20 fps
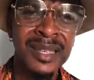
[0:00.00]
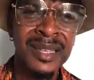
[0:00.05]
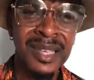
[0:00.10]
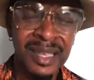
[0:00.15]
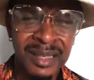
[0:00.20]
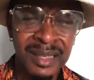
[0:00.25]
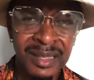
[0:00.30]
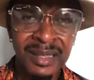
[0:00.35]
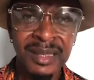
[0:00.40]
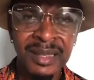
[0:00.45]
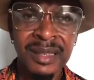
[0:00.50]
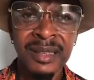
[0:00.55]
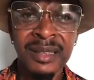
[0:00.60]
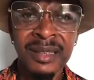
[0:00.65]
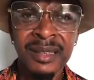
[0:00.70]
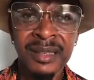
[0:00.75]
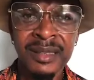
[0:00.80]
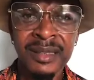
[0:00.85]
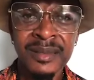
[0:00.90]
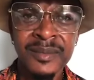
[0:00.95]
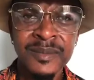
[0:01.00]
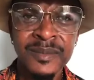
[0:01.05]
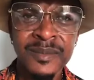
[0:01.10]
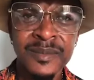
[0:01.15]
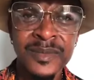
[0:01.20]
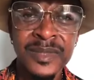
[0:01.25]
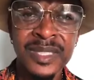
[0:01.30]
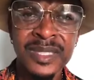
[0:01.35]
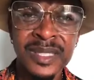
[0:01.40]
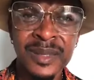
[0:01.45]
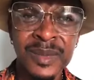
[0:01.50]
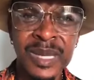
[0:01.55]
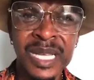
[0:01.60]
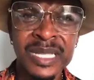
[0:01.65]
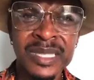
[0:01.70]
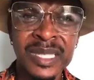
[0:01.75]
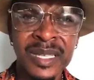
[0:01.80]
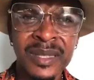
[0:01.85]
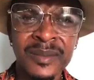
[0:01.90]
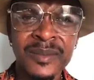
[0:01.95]
Yeah. You see
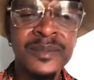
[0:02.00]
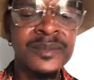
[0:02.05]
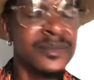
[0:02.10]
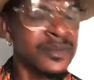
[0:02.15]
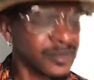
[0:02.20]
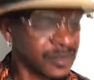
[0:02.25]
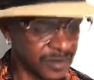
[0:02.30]
what I say?